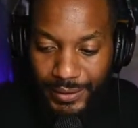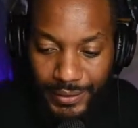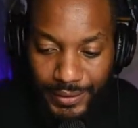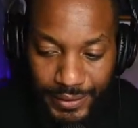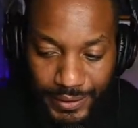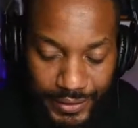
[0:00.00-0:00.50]

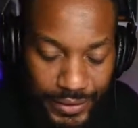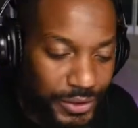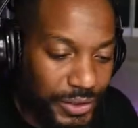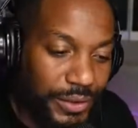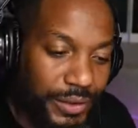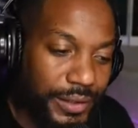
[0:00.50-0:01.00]
But
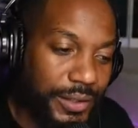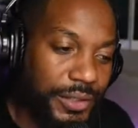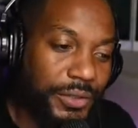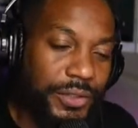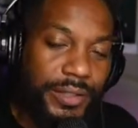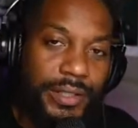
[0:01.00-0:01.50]
so she
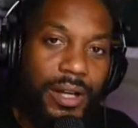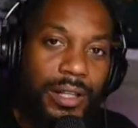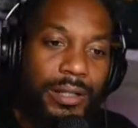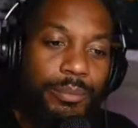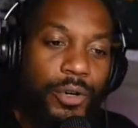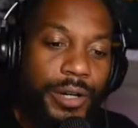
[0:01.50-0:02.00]
was just dull
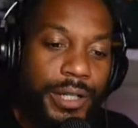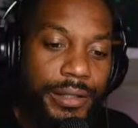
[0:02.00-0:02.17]
and boring.